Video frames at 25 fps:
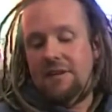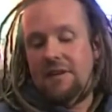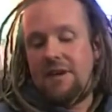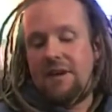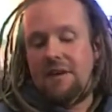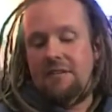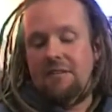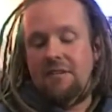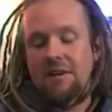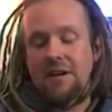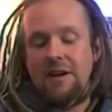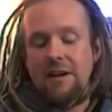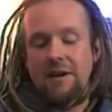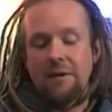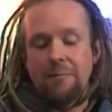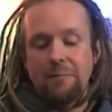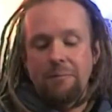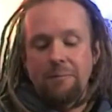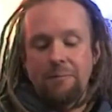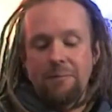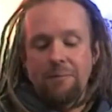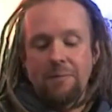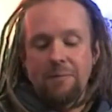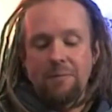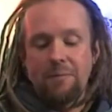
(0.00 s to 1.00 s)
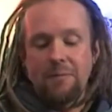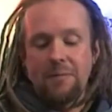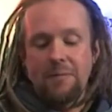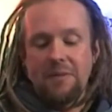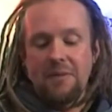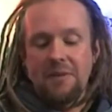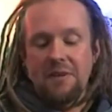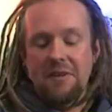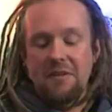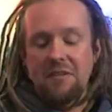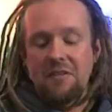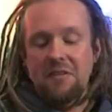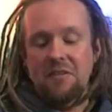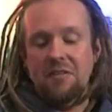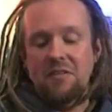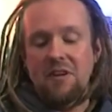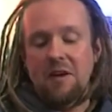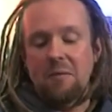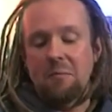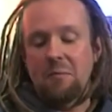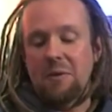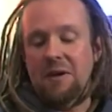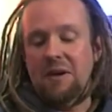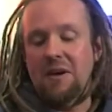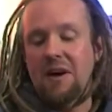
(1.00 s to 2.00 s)
Yeah, uh, as I
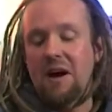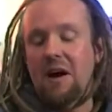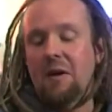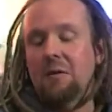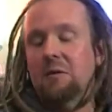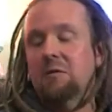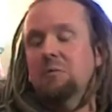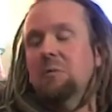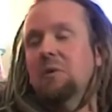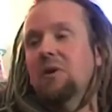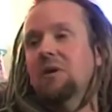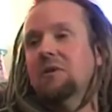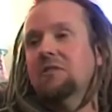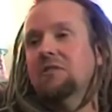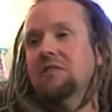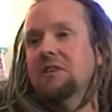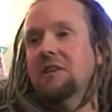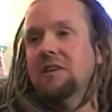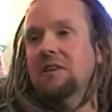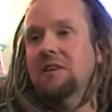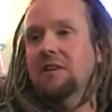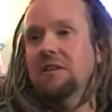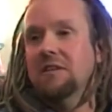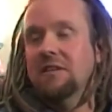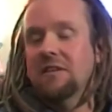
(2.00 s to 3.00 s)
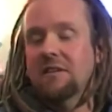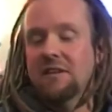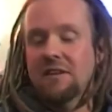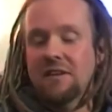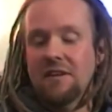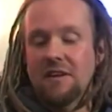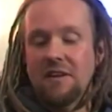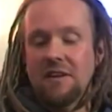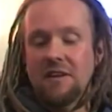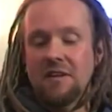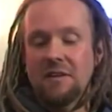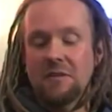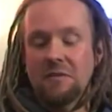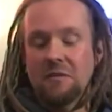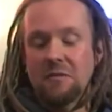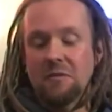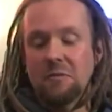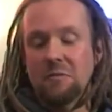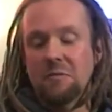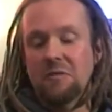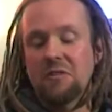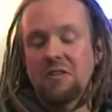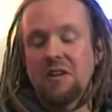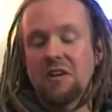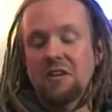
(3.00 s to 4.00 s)
said, my car was blocked in. Uh, there was
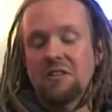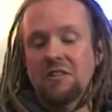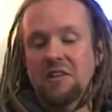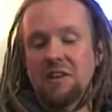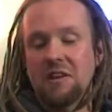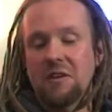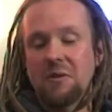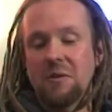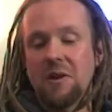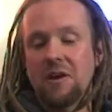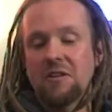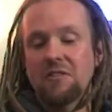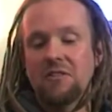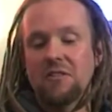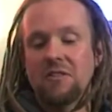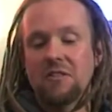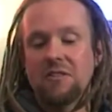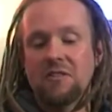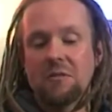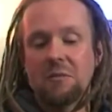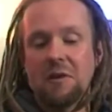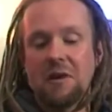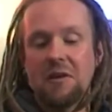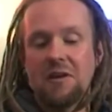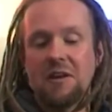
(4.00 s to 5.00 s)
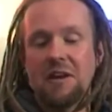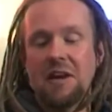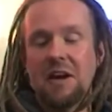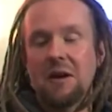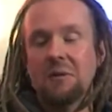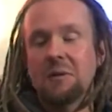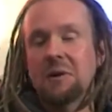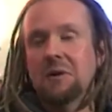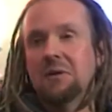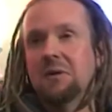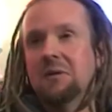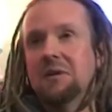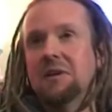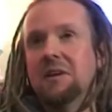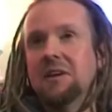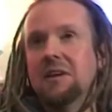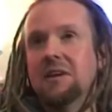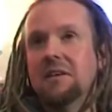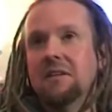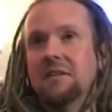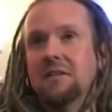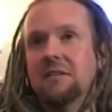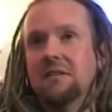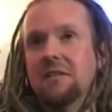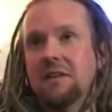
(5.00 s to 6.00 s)
some searching questions about how we got
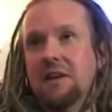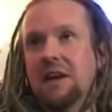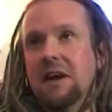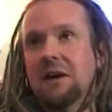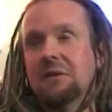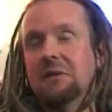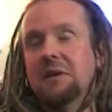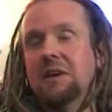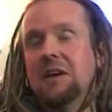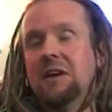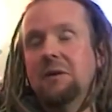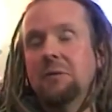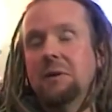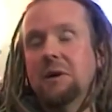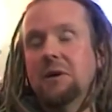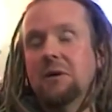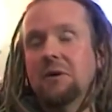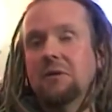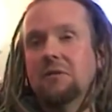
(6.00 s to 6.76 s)
ne- how near we